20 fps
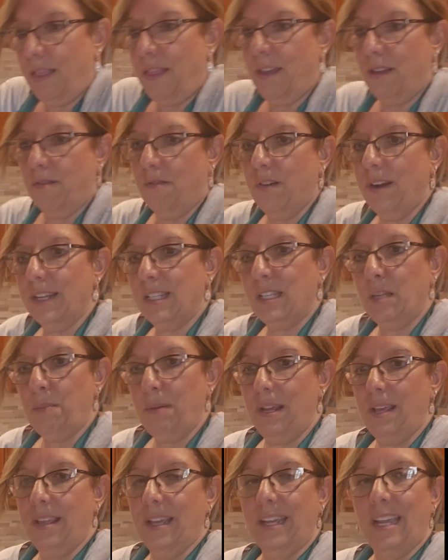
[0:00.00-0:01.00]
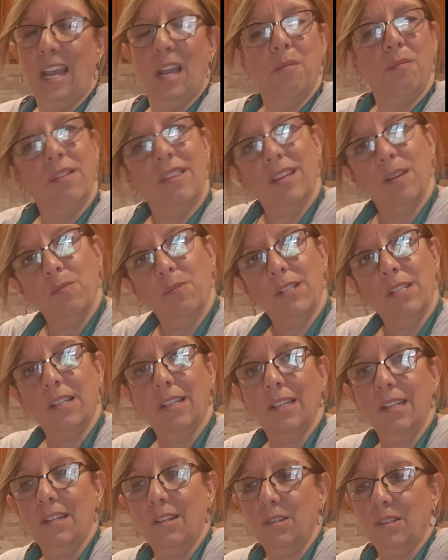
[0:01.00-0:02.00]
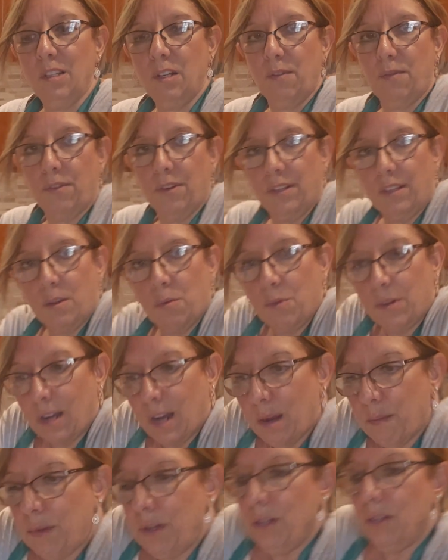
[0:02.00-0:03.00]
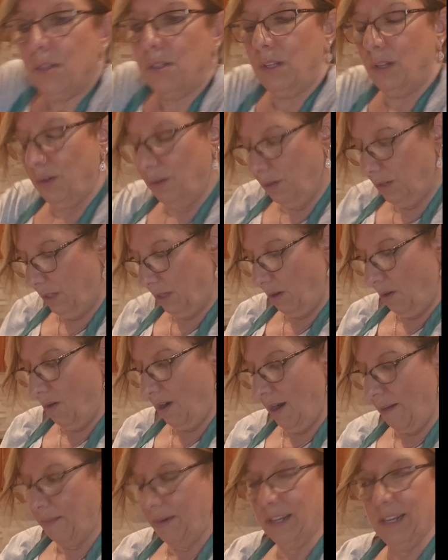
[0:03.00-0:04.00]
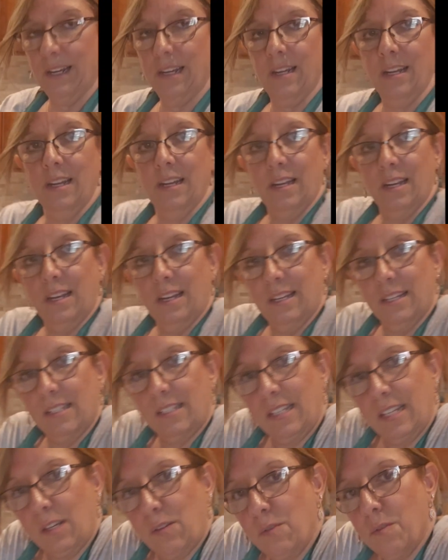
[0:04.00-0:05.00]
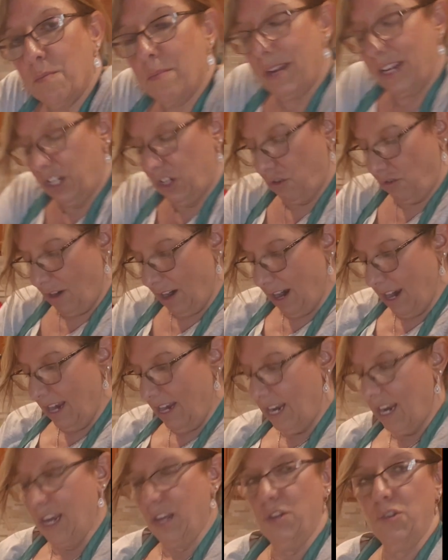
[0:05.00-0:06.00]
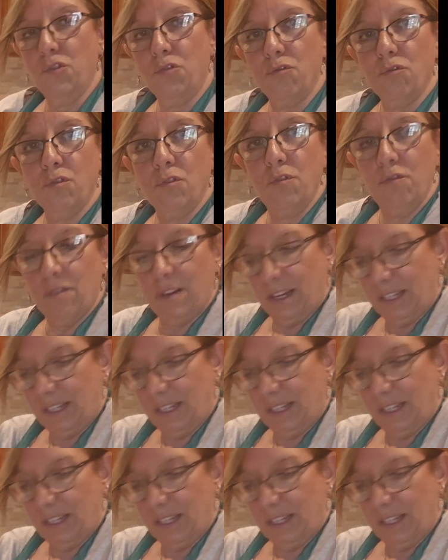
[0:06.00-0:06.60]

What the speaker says: the recipe that came with it was a little different than what I'm used to, so I'm going to stick with my tried and true